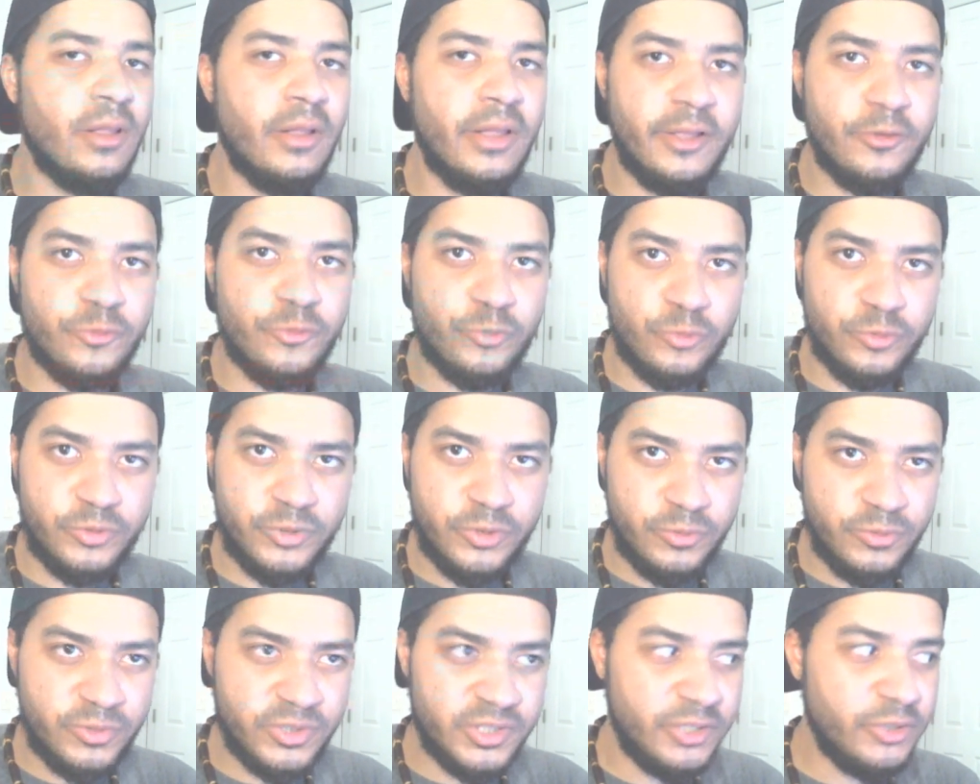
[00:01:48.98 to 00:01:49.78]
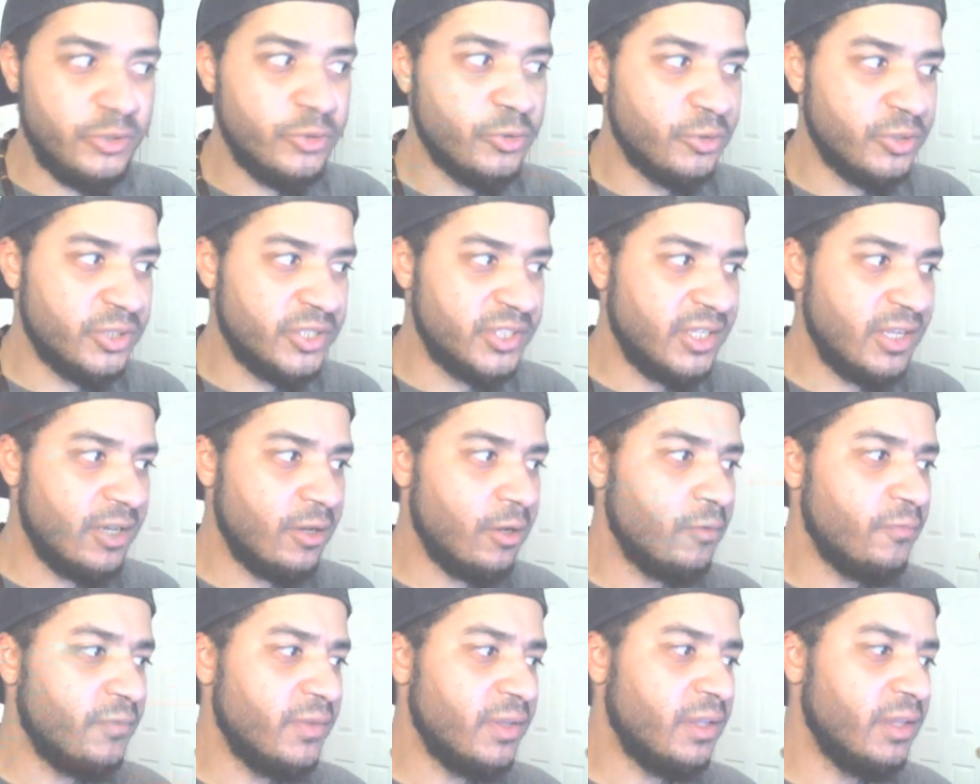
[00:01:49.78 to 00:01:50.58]
introducing
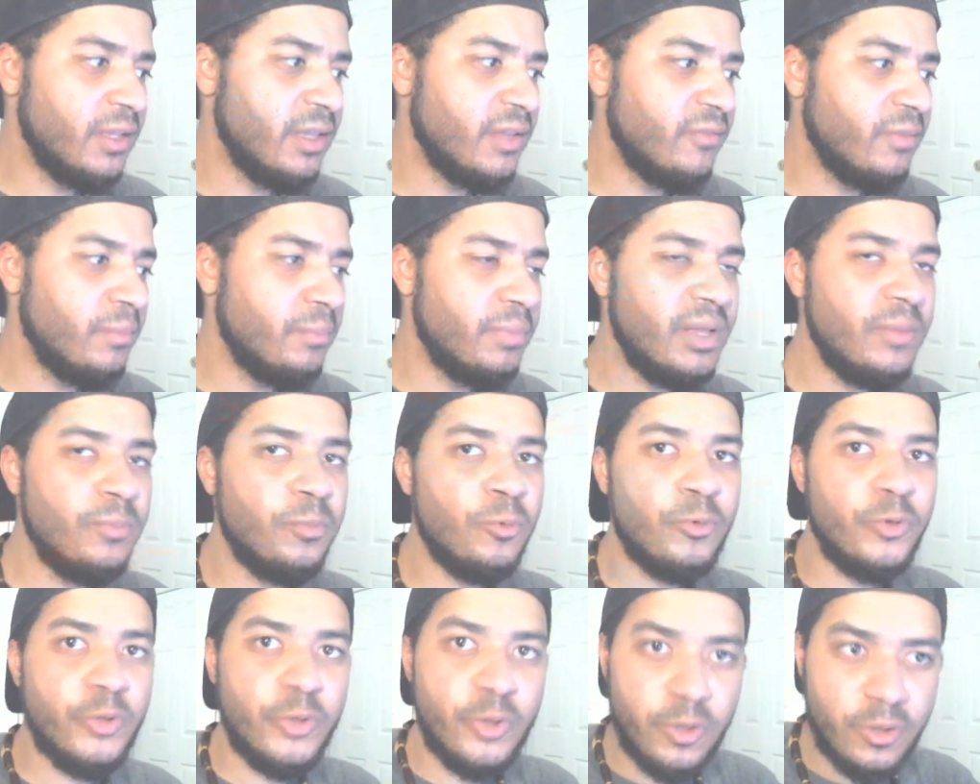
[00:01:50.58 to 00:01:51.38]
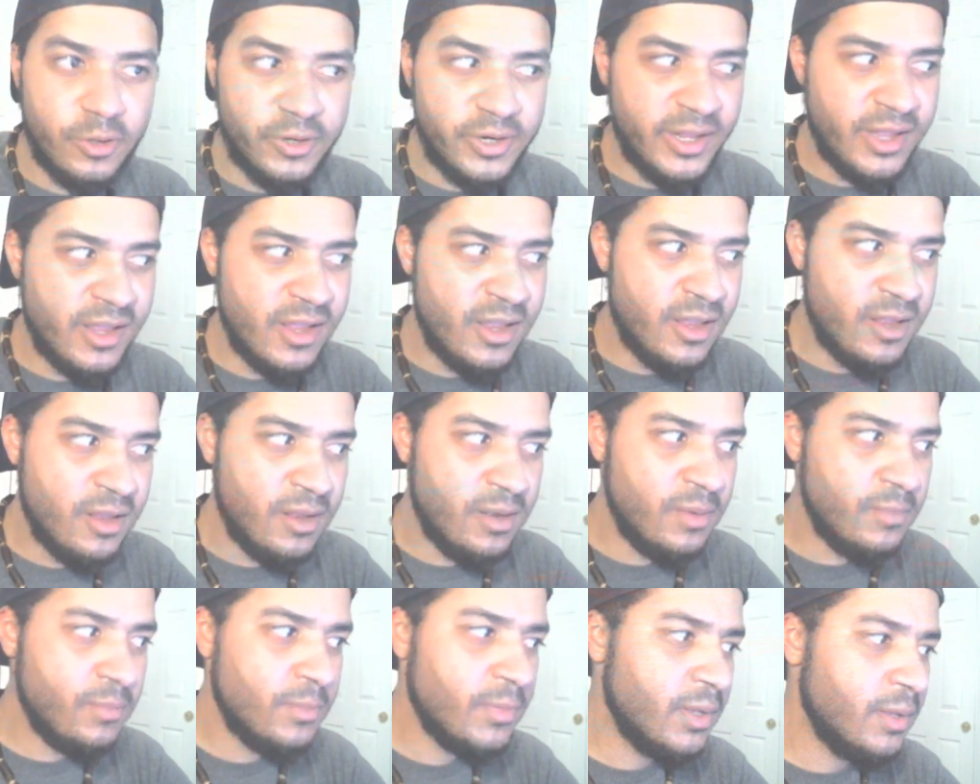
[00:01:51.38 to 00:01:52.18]
yourself and giving people your
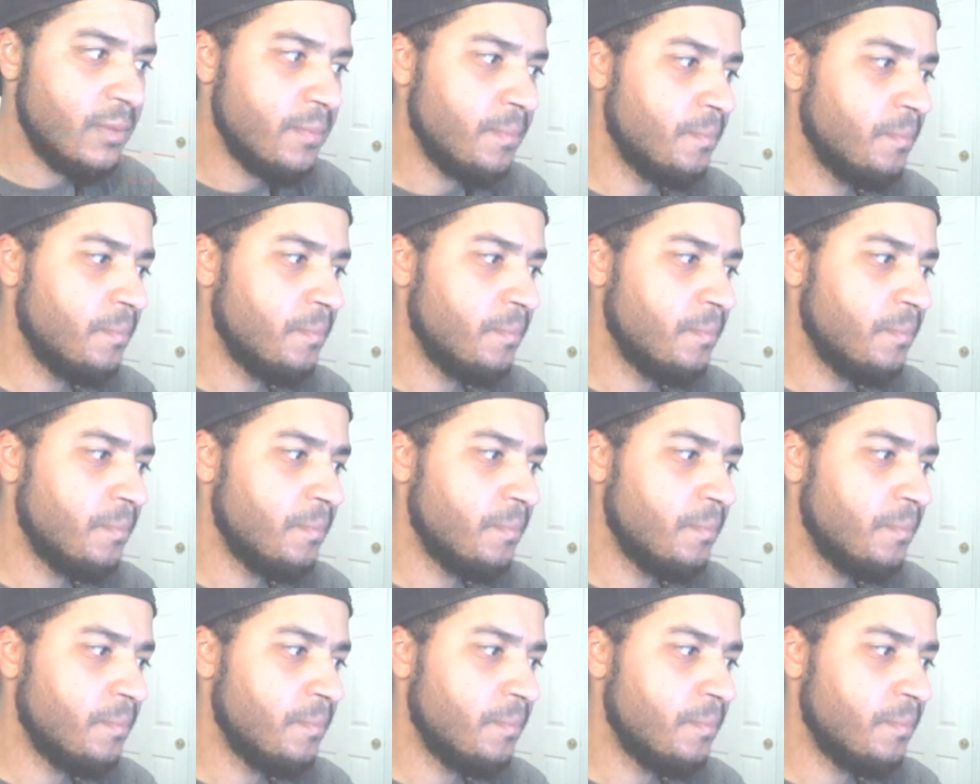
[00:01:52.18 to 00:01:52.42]
name.